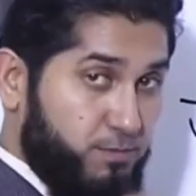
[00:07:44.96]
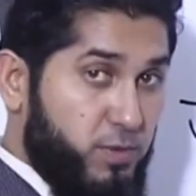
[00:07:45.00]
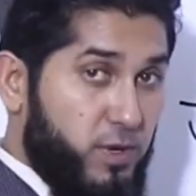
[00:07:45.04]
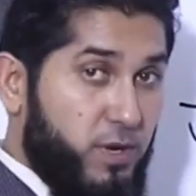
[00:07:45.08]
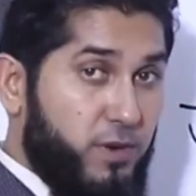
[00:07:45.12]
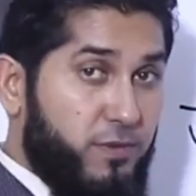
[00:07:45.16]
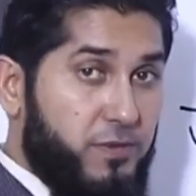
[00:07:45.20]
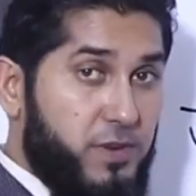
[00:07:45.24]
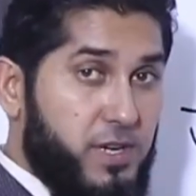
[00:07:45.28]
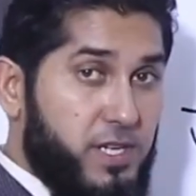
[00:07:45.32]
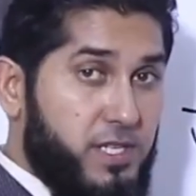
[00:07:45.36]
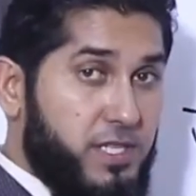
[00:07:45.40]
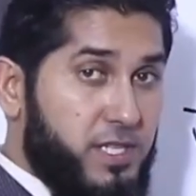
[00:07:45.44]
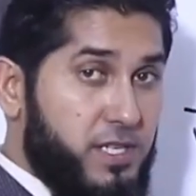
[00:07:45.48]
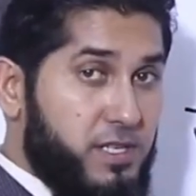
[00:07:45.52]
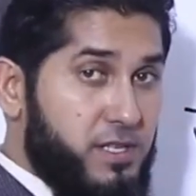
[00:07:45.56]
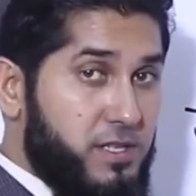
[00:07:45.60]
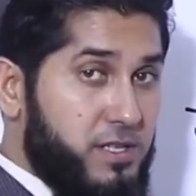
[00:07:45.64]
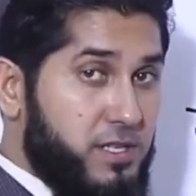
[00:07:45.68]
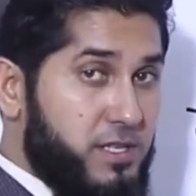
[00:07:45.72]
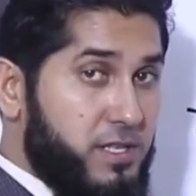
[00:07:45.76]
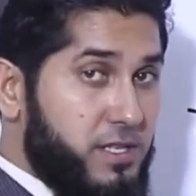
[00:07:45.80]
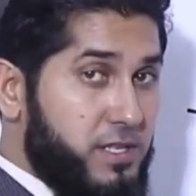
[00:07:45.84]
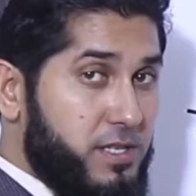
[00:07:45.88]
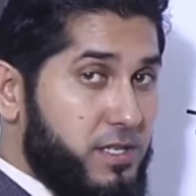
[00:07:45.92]
perfect
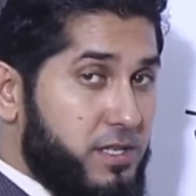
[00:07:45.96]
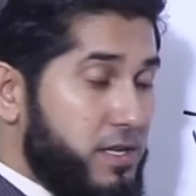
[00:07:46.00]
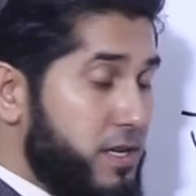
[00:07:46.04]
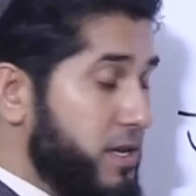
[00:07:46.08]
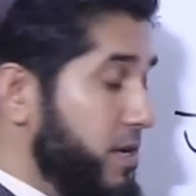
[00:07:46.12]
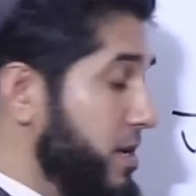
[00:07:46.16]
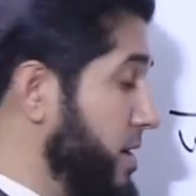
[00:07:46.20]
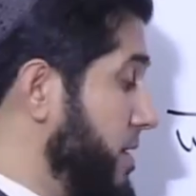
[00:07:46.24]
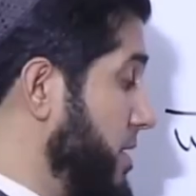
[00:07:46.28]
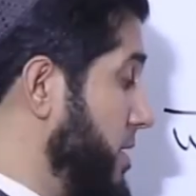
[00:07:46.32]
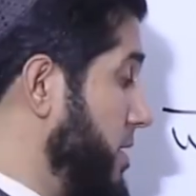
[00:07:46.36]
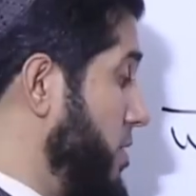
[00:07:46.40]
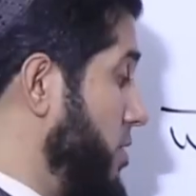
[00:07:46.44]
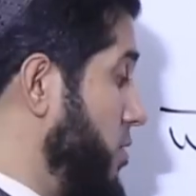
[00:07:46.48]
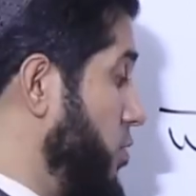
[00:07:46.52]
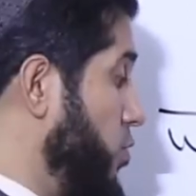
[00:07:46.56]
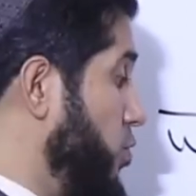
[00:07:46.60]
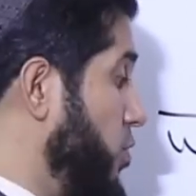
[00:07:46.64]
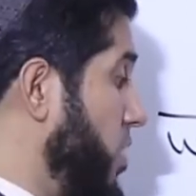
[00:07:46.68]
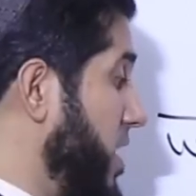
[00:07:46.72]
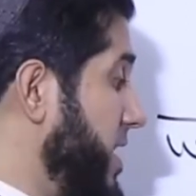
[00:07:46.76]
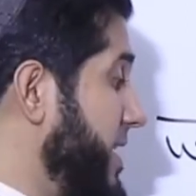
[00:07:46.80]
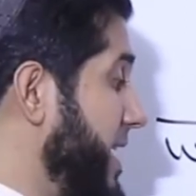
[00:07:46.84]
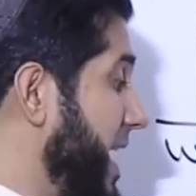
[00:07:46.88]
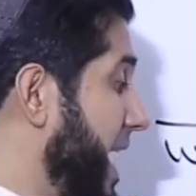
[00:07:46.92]
tense,
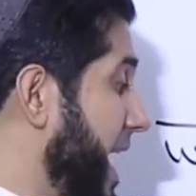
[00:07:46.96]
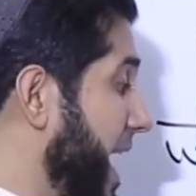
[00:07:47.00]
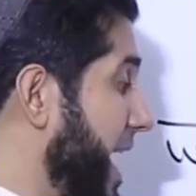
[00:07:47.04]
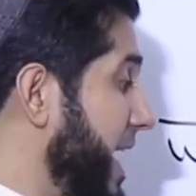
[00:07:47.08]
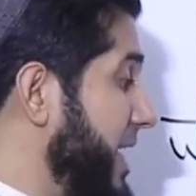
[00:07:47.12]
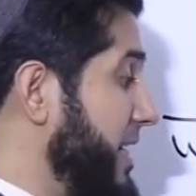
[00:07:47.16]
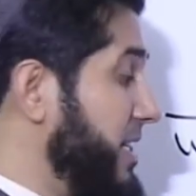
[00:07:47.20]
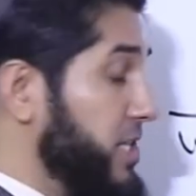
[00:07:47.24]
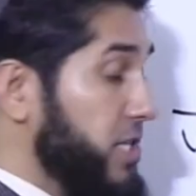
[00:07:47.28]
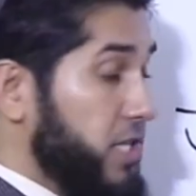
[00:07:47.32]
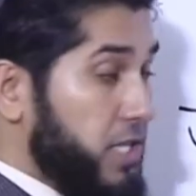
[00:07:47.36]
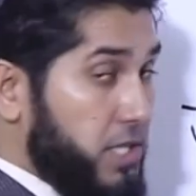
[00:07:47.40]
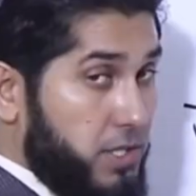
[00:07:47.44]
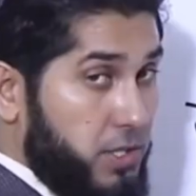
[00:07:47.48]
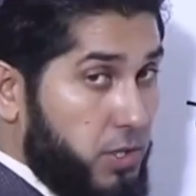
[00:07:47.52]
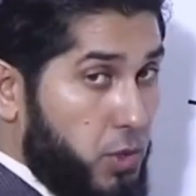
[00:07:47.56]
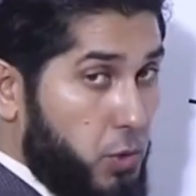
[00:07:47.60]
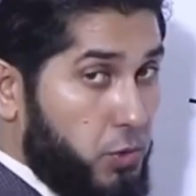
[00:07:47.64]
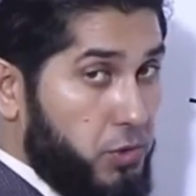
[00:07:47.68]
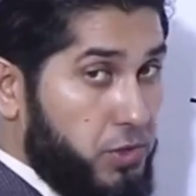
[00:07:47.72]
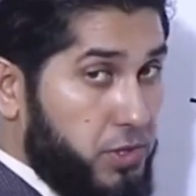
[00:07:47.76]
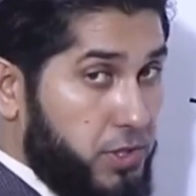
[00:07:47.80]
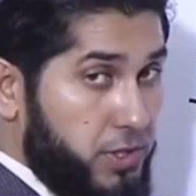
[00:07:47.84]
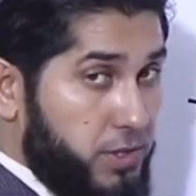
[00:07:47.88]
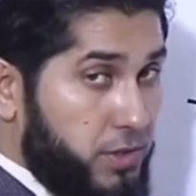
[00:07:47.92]
what had she
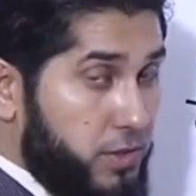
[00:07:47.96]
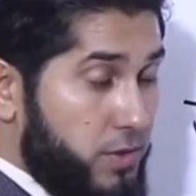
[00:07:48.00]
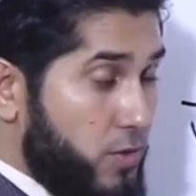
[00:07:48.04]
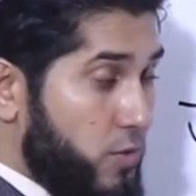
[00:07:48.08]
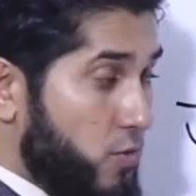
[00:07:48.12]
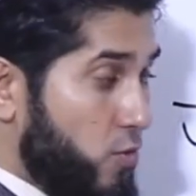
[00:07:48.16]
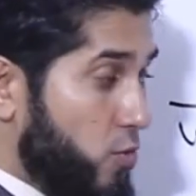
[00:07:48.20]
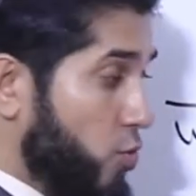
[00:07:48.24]
cooked?